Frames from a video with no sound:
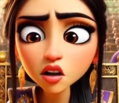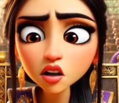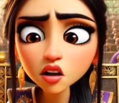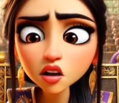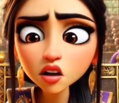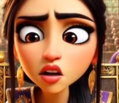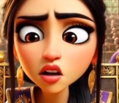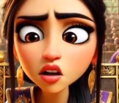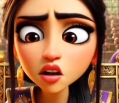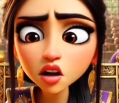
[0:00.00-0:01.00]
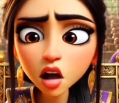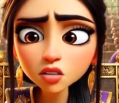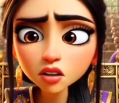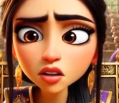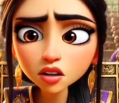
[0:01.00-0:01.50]
"An adversary,
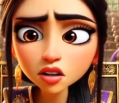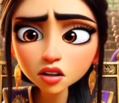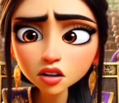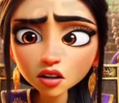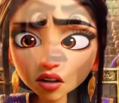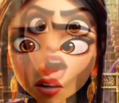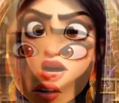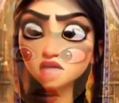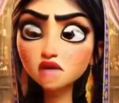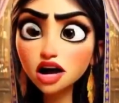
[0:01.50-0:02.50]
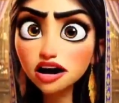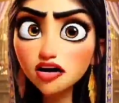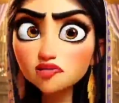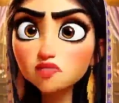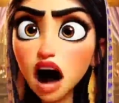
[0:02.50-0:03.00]
an enemy, this
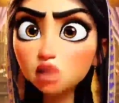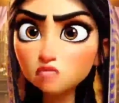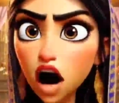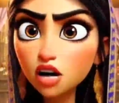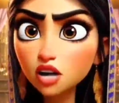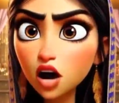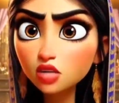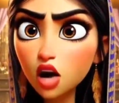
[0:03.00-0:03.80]
vile Haman."